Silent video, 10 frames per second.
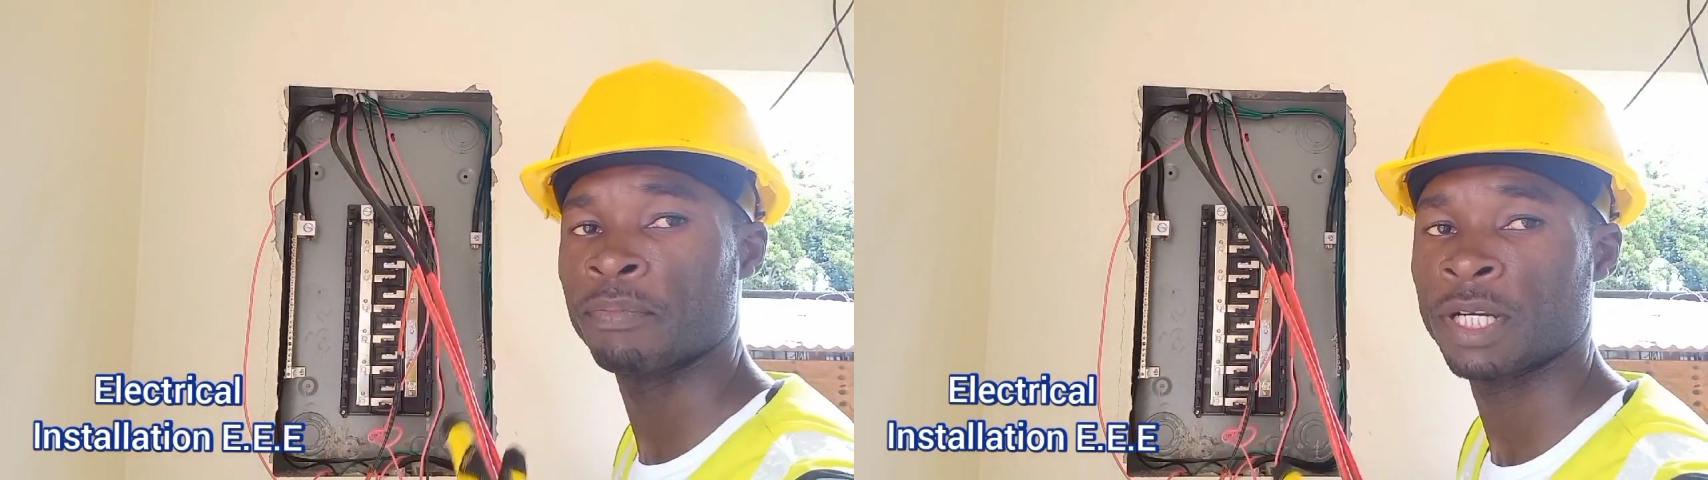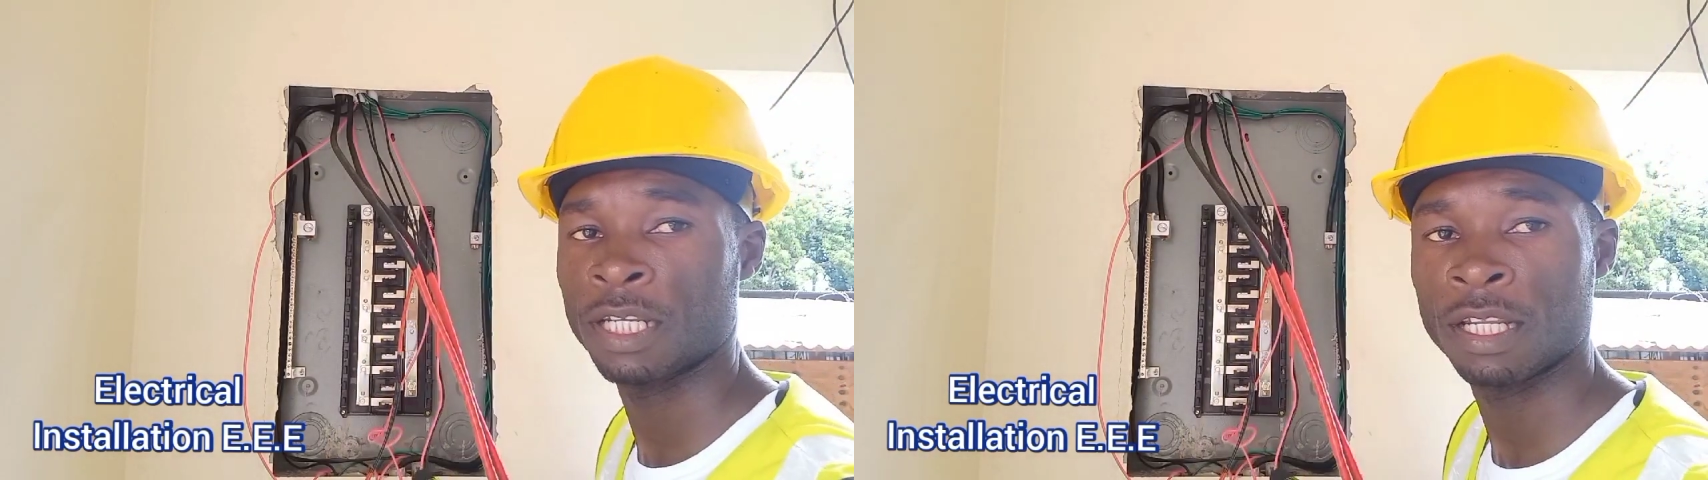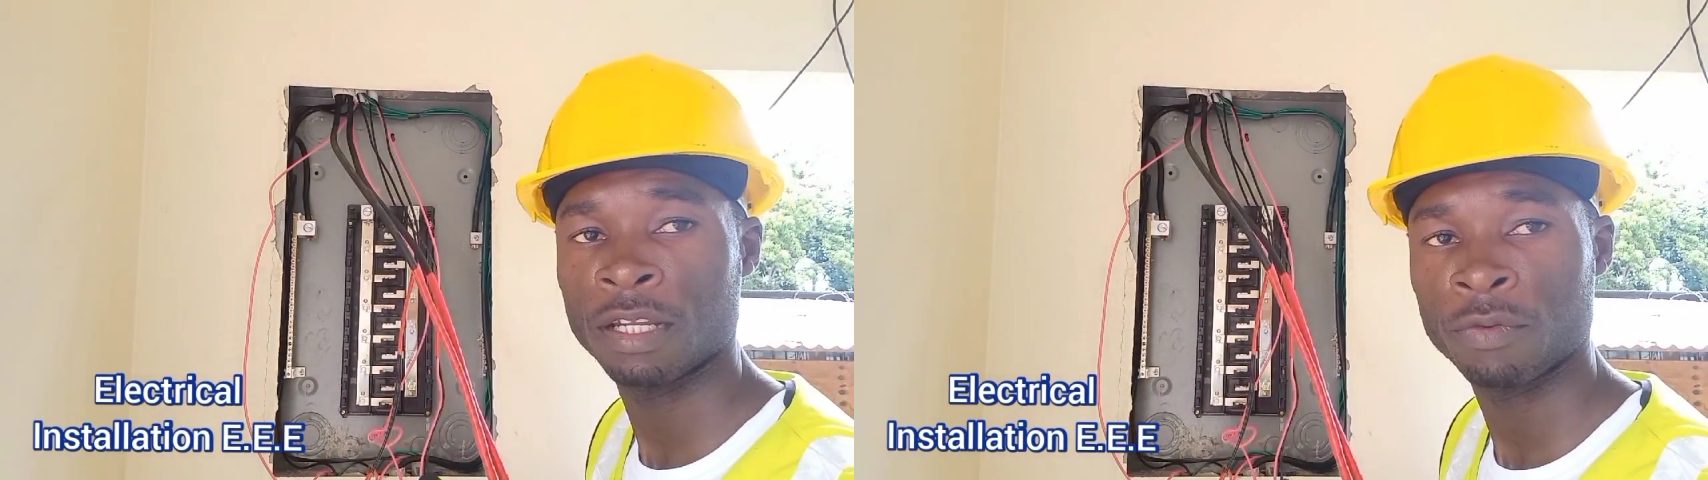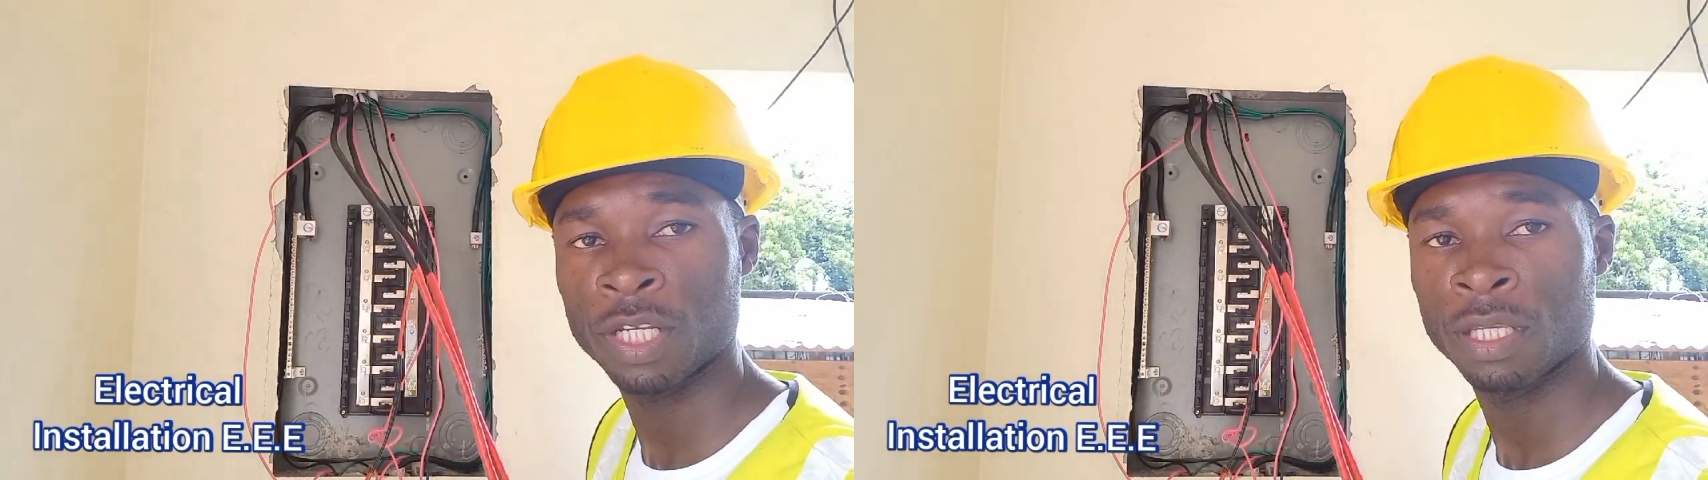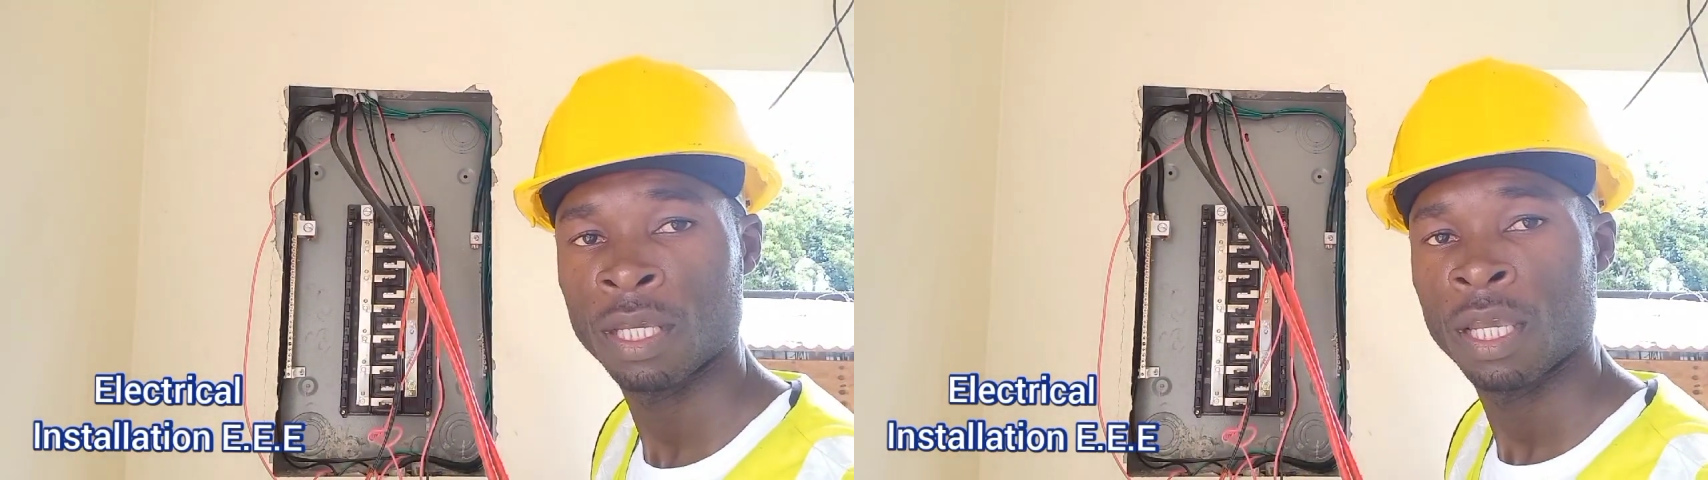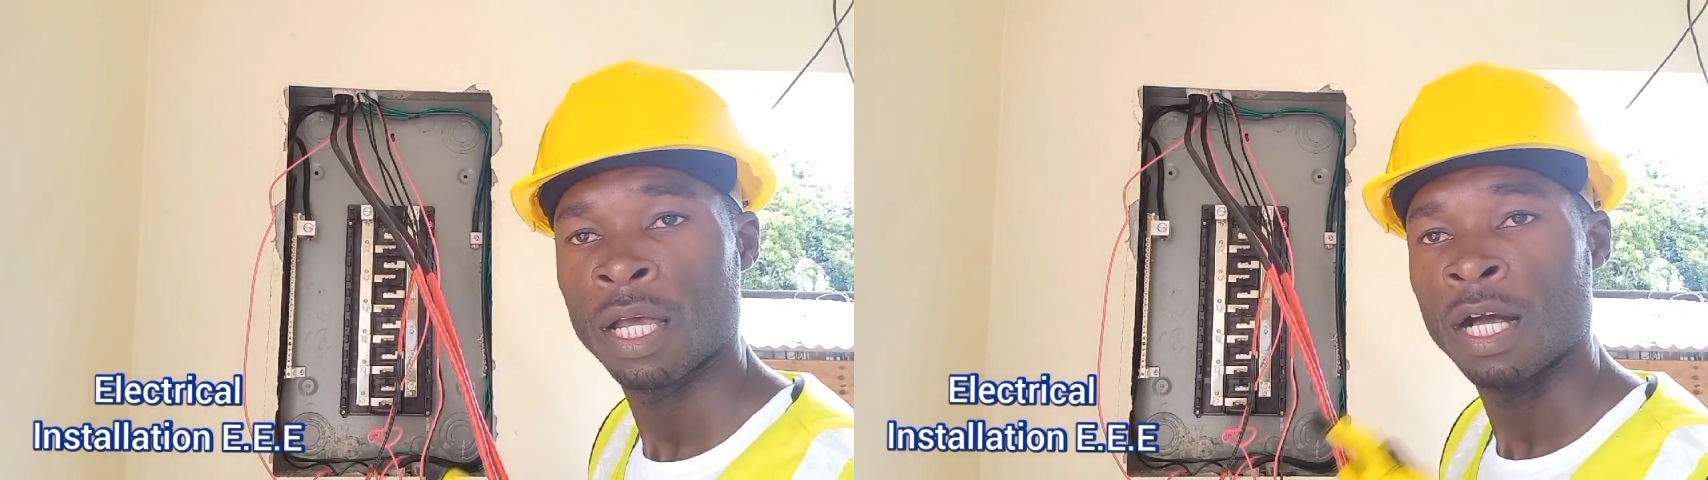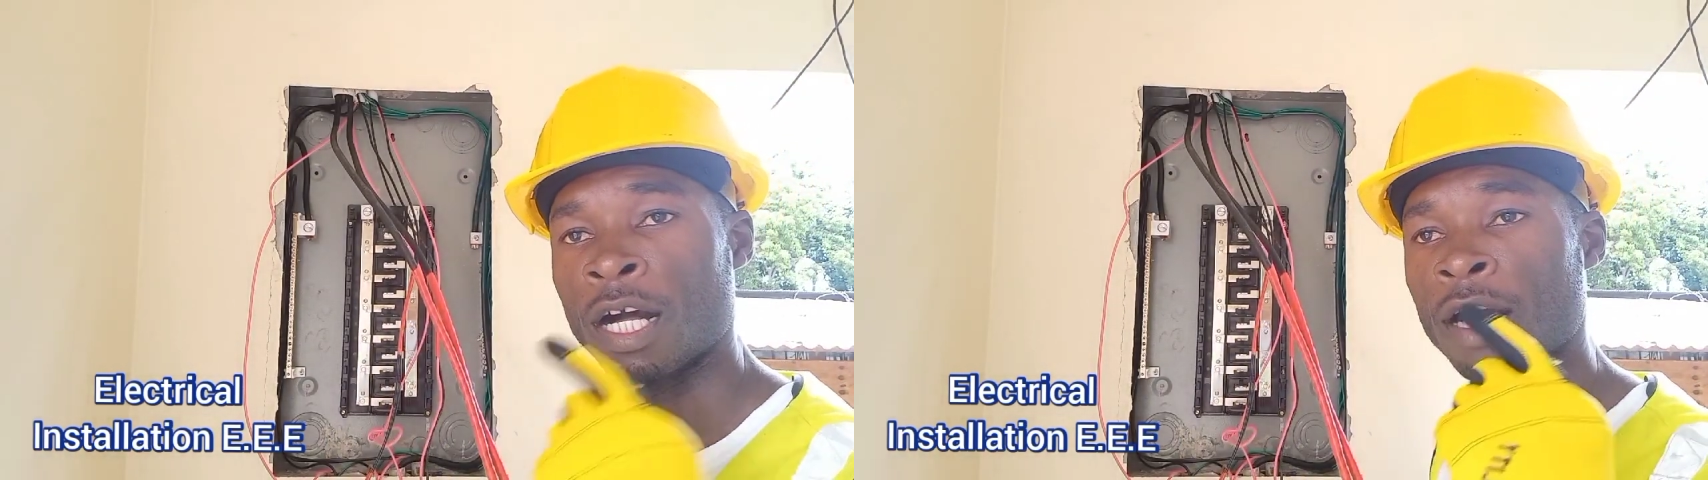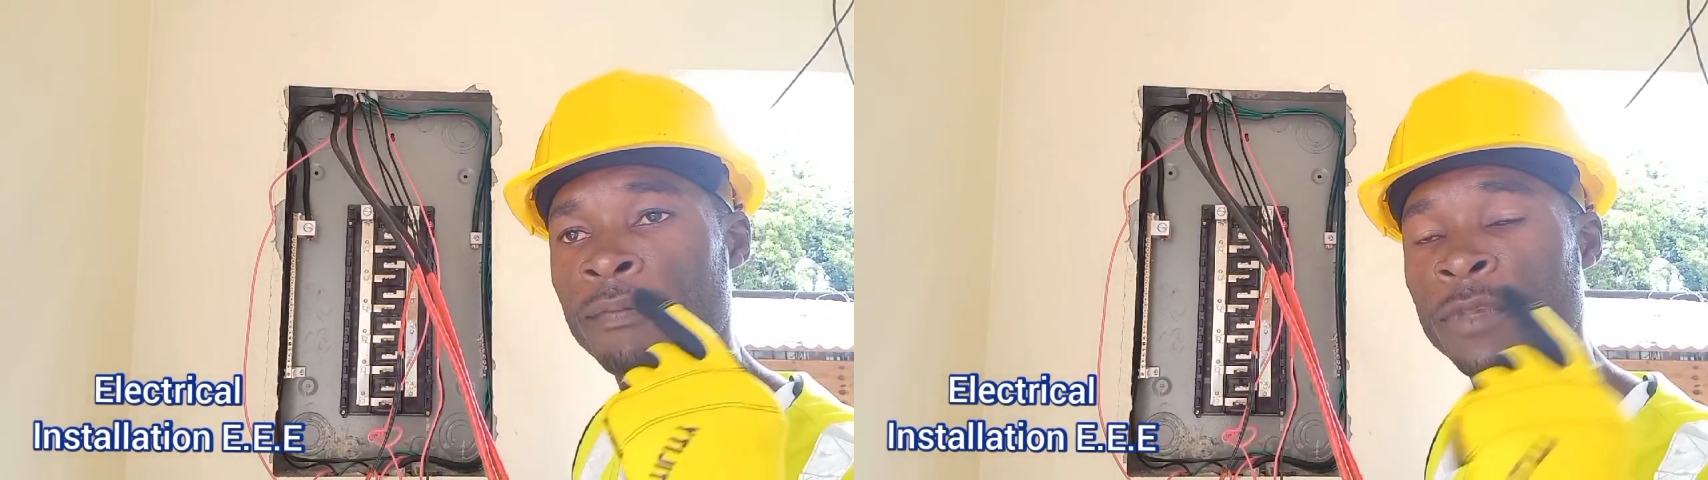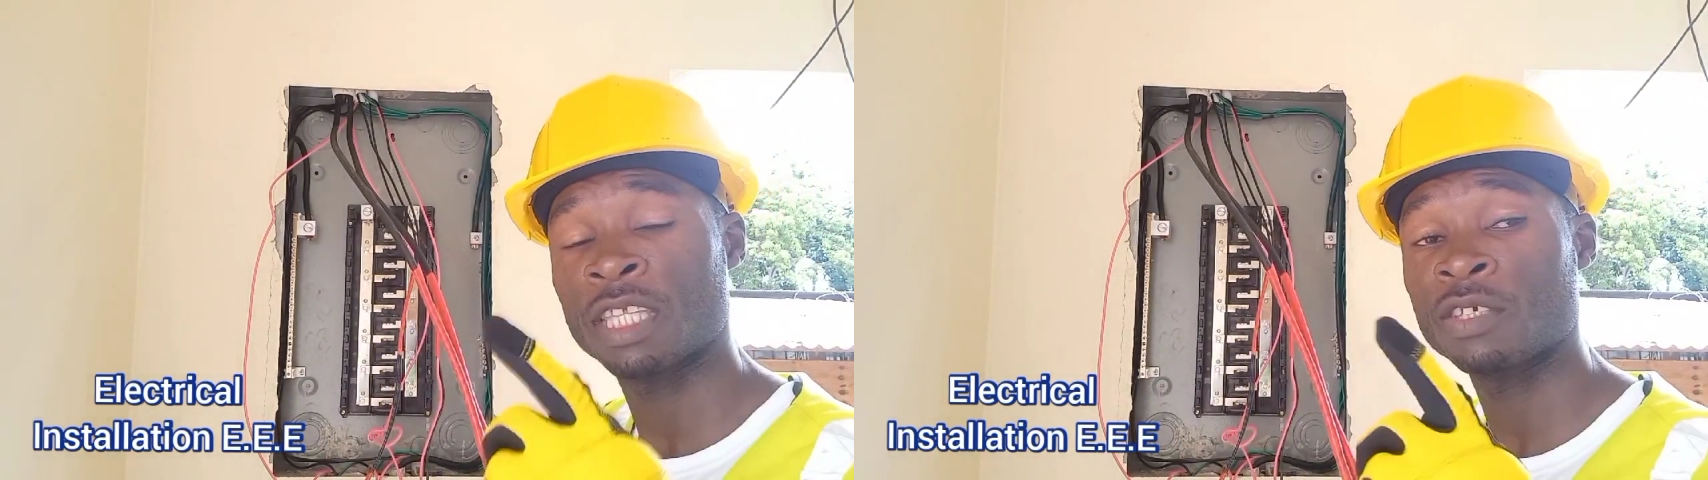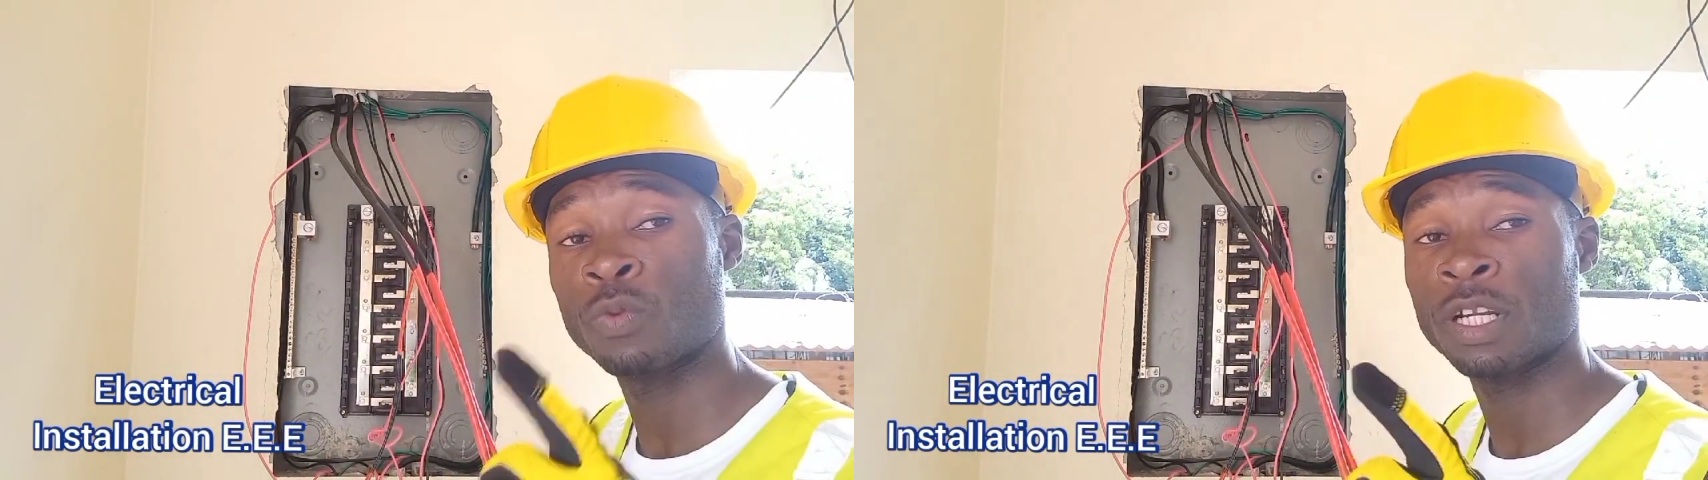panel already um,
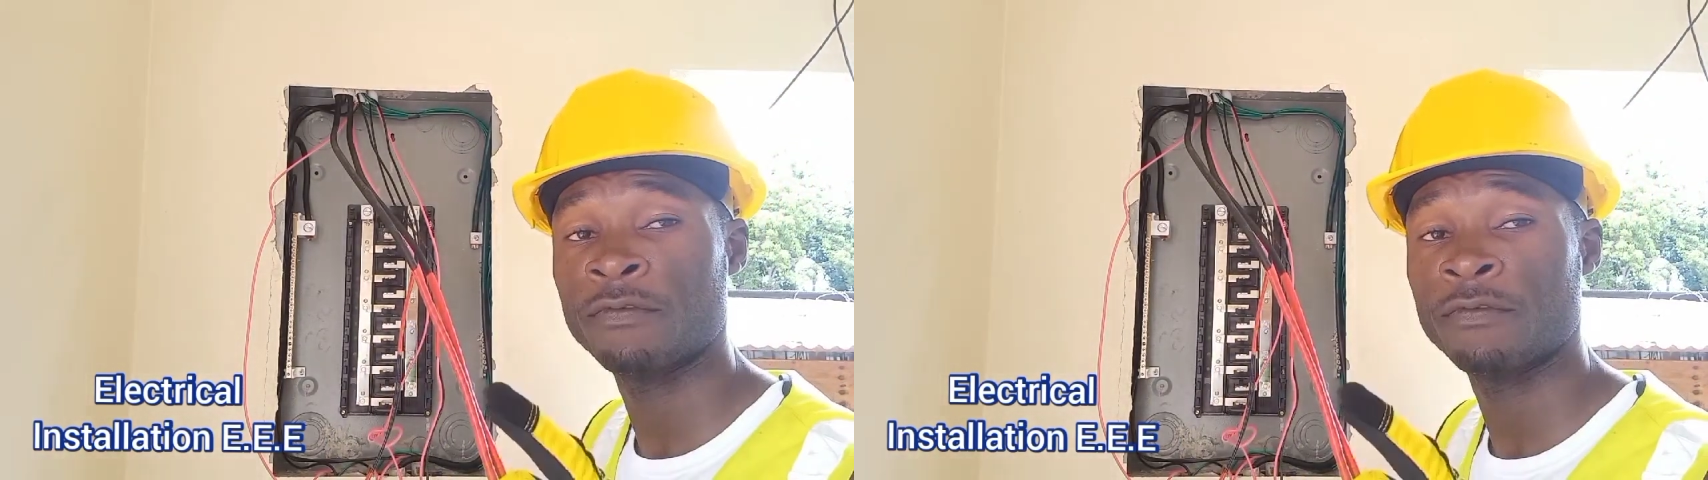that is one